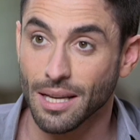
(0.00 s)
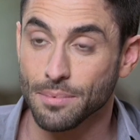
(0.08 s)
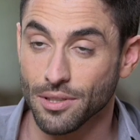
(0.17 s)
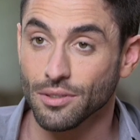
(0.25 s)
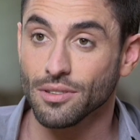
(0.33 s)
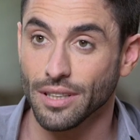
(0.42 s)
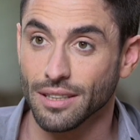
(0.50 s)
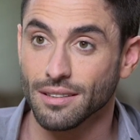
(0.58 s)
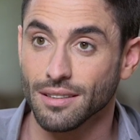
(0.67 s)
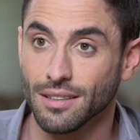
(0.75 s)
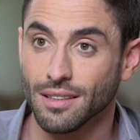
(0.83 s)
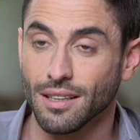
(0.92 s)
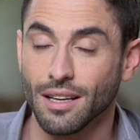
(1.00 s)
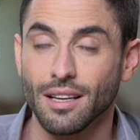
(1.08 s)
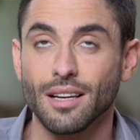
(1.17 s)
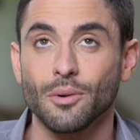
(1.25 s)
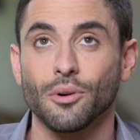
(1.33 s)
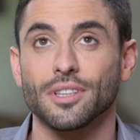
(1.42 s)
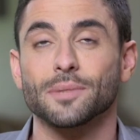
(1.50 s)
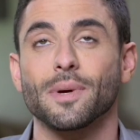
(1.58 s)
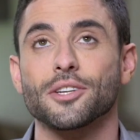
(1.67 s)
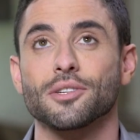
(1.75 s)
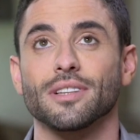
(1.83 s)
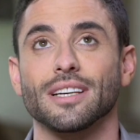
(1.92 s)
absolutely. Well,
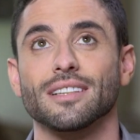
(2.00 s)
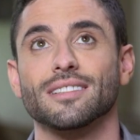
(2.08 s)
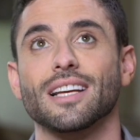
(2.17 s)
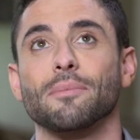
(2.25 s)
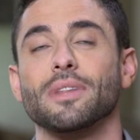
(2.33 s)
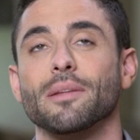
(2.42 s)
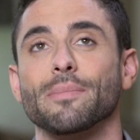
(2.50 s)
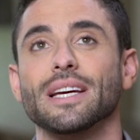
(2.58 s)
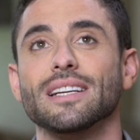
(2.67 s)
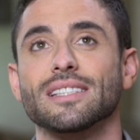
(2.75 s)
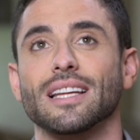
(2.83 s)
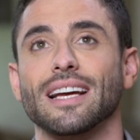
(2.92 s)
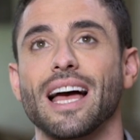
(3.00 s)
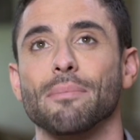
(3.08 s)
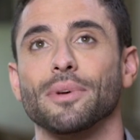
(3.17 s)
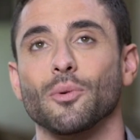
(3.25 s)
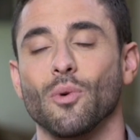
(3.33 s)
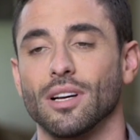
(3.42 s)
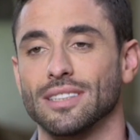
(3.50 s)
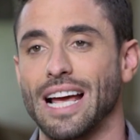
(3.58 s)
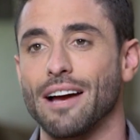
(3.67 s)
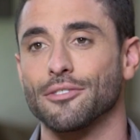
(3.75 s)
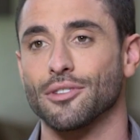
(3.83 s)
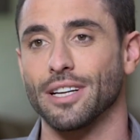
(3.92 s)
especially, I mean, the biggest thing happened was
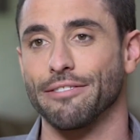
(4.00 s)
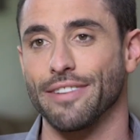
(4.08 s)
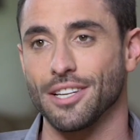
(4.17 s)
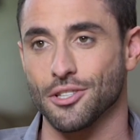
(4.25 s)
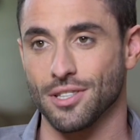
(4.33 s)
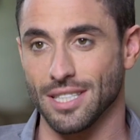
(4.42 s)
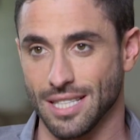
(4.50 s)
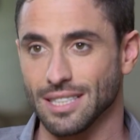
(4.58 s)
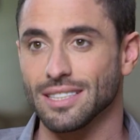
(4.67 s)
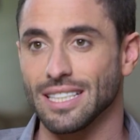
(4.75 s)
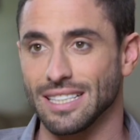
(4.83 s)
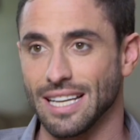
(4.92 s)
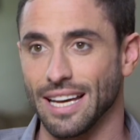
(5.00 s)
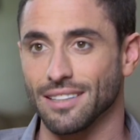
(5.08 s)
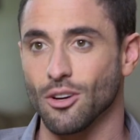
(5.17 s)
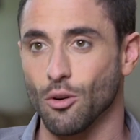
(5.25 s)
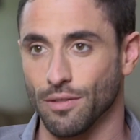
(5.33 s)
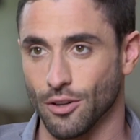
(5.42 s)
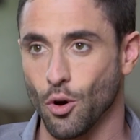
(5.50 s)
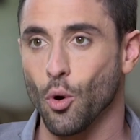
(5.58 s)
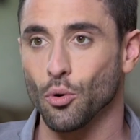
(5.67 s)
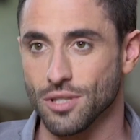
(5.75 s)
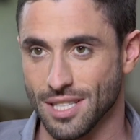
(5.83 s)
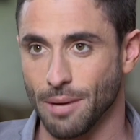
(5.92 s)
after I finished the 16-day over a
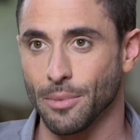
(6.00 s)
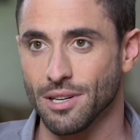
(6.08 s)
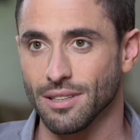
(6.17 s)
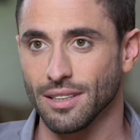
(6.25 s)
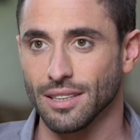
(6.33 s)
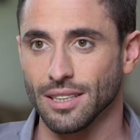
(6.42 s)
whole summer,